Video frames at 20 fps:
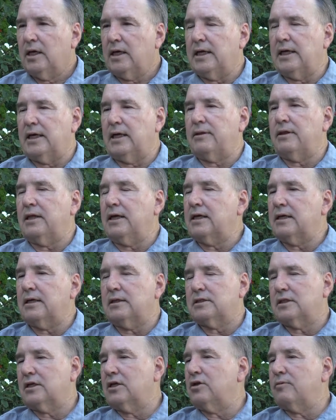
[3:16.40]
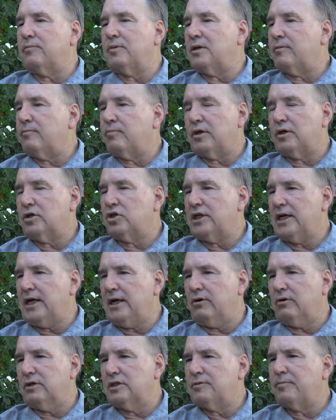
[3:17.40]
and i think it's going to be a big
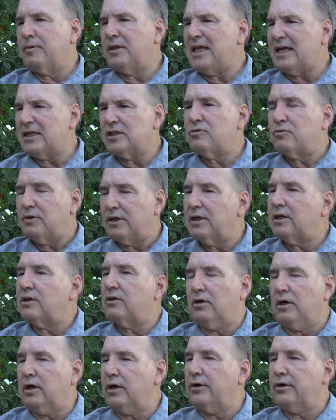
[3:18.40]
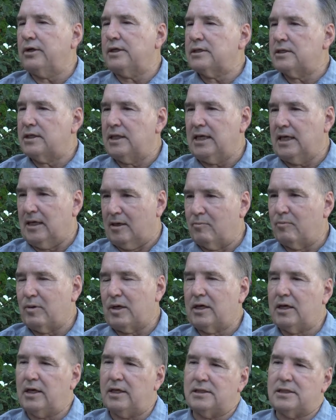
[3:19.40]
challenge but that's really the hardest thing
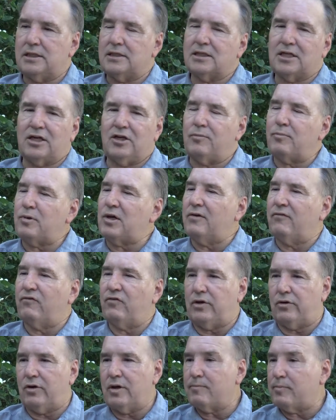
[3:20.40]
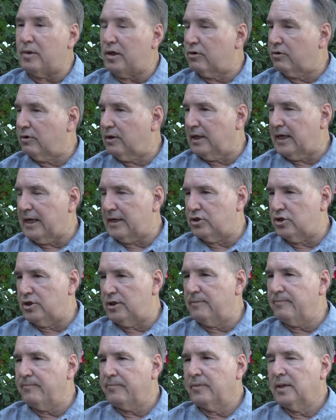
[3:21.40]
because it's going to be a very bitter election
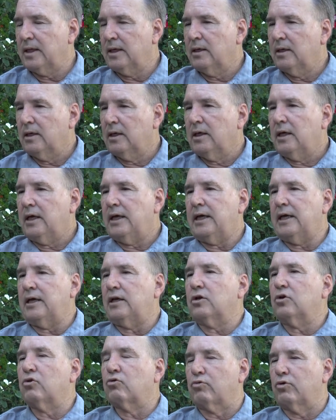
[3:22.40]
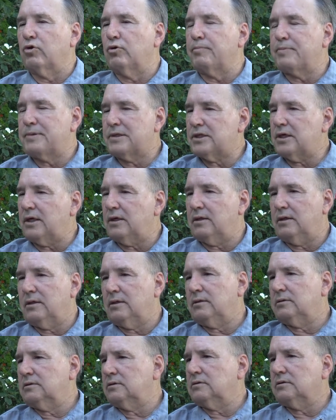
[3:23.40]
and groups
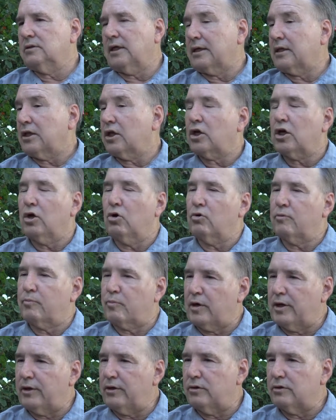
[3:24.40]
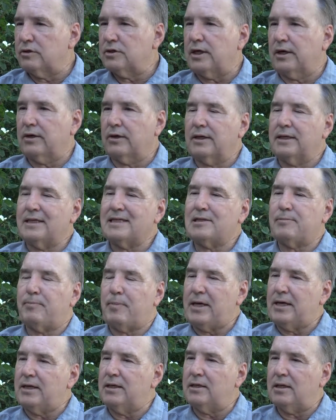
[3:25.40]
like the Koch brothers, are going to
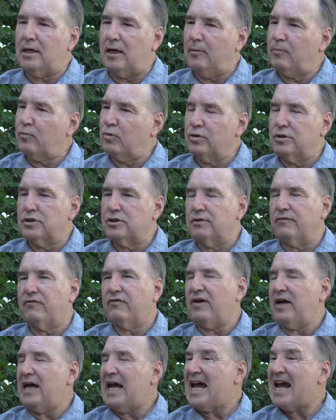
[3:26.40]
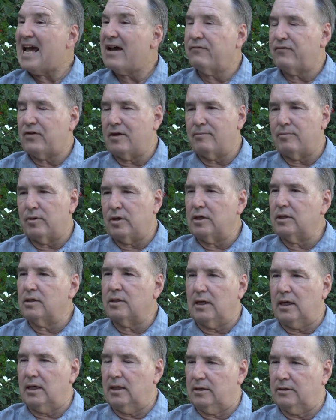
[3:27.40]
spend upwards of half a billion
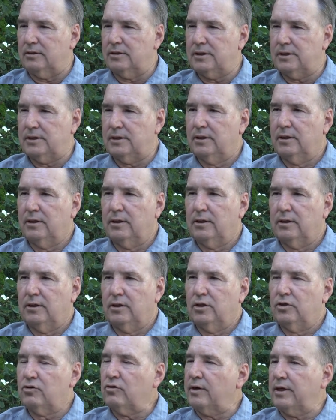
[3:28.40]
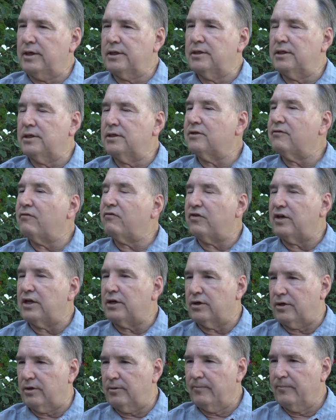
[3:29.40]
dollars trying to defeat
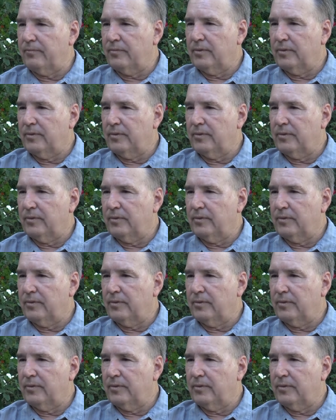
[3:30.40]
her.